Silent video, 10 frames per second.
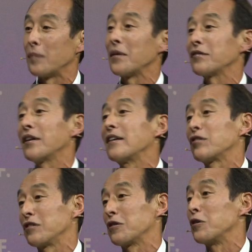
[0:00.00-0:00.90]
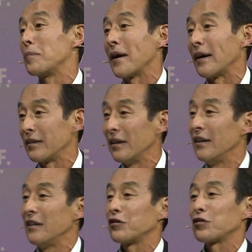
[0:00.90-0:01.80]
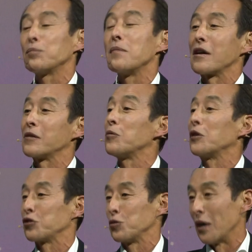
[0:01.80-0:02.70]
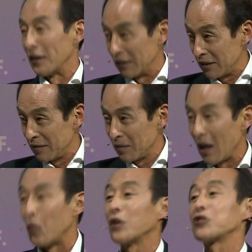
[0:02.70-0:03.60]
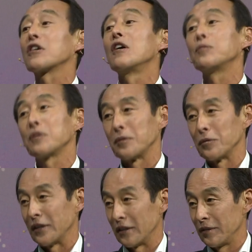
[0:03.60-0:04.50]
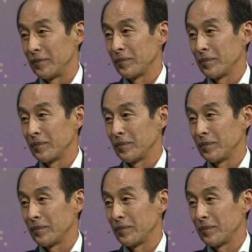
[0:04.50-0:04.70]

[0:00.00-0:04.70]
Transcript: I'm not saying it's good or bad, mm-hmm. it's just a matter of what you want mm-hmm. and what you're comfortable with.